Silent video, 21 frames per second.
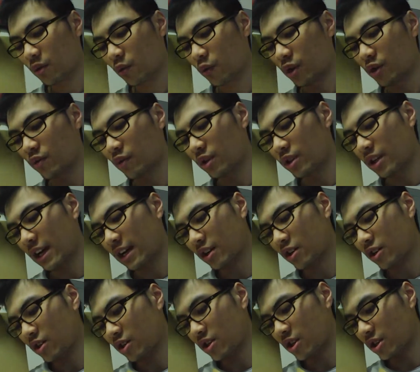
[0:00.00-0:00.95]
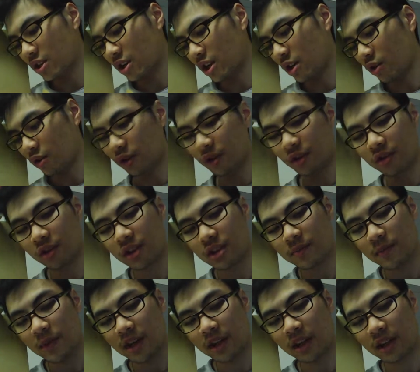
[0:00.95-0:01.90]
which was actually just earlier
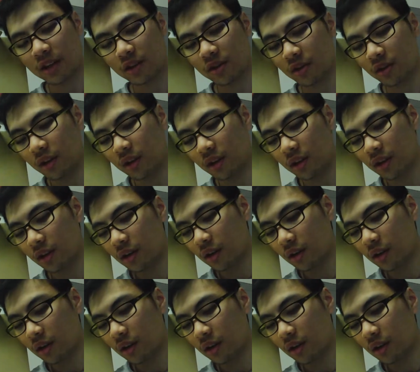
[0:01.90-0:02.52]
this month, actually.